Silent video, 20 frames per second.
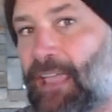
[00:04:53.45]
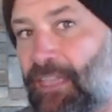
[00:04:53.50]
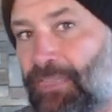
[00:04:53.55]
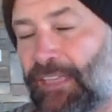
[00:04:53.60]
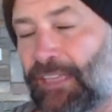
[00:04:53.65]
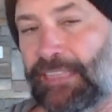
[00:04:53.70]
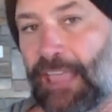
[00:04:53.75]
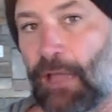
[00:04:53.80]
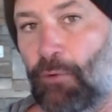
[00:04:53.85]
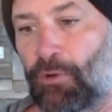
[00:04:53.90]
I
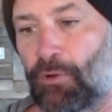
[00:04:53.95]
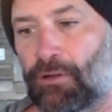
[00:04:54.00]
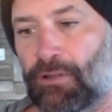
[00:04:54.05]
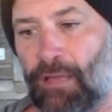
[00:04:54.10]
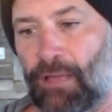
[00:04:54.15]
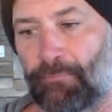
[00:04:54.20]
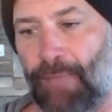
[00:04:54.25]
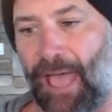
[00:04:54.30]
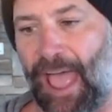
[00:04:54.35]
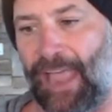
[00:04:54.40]
think that will
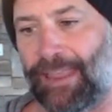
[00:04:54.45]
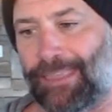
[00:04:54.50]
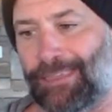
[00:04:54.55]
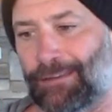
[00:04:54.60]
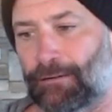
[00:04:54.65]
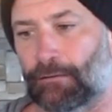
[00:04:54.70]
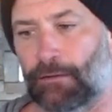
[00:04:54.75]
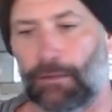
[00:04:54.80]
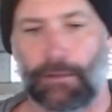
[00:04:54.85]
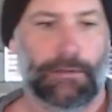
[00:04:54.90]
come back.
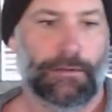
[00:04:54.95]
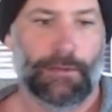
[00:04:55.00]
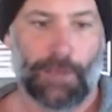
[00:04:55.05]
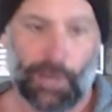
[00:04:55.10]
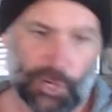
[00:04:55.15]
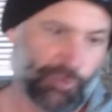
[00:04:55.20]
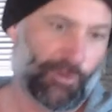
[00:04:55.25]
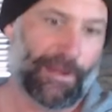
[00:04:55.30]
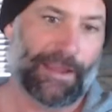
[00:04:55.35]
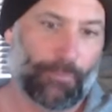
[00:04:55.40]
And a
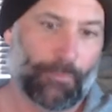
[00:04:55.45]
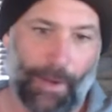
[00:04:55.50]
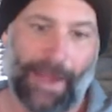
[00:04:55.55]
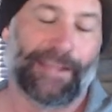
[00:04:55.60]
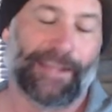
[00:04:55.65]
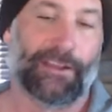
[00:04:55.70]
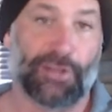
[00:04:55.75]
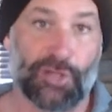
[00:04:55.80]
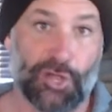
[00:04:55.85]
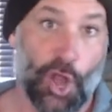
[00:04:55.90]
great way
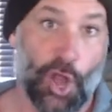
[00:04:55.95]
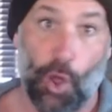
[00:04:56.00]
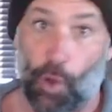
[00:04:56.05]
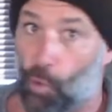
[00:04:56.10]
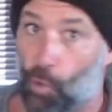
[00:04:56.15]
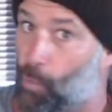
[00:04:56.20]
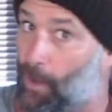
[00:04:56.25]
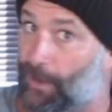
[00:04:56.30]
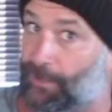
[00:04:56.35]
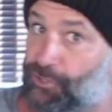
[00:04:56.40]
to know
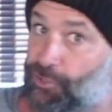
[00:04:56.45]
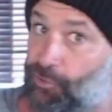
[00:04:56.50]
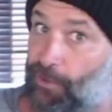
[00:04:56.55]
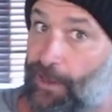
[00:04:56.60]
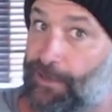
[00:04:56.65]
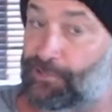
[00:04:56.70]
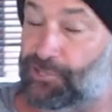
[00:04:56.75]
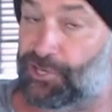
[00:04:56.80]
when trends